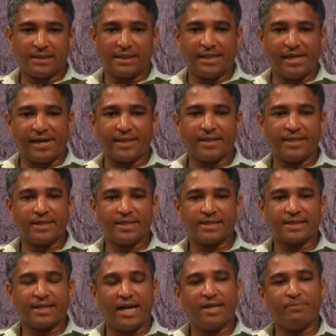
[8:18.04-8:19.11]
written this
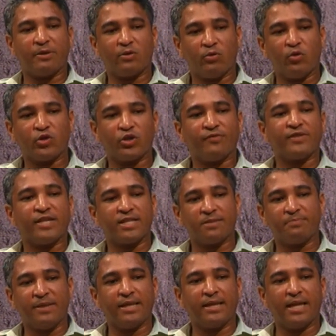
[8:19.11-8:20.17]
guide because of the
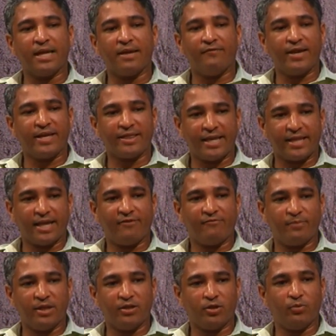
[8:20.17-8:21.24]
speaking event that I've
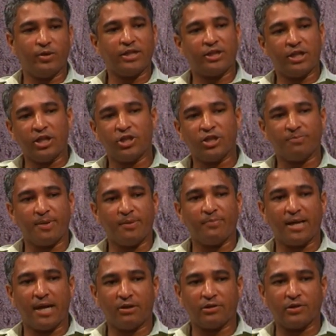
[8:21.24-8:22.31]
been doing, teaching people
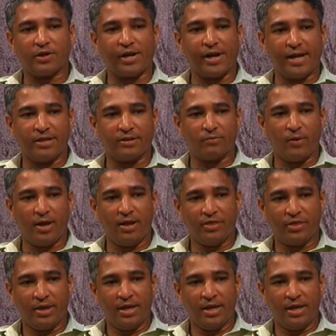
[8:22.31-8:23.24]
how to create wealth.